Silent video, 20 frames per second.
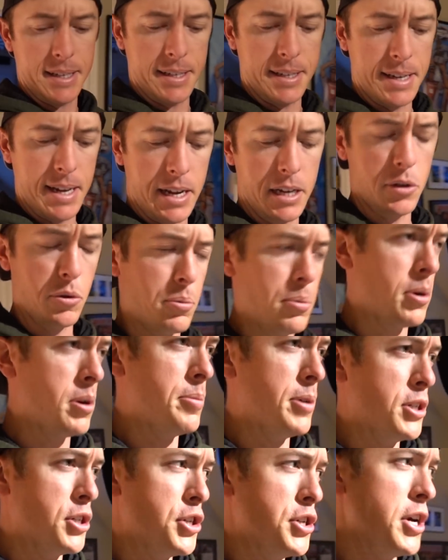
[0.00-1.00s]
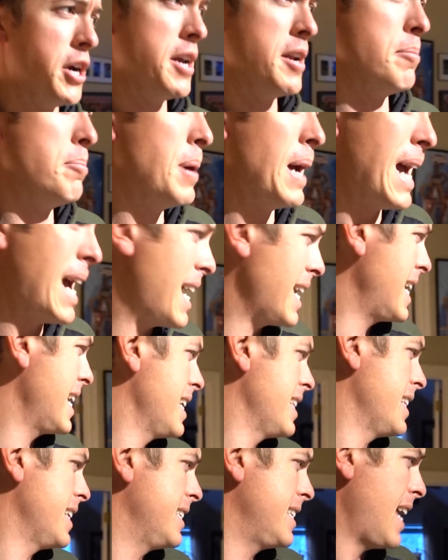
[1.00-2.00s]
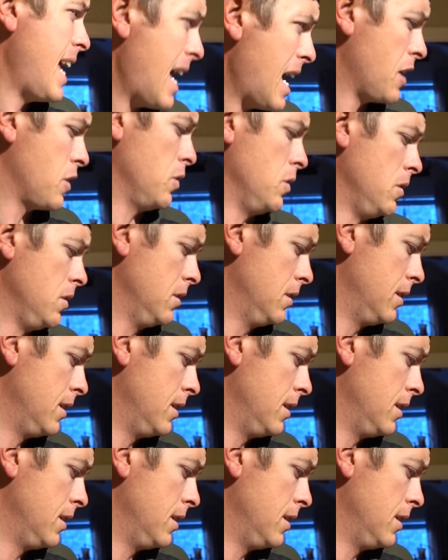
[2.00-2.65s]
this stage, we're pretty much done packing the tackle.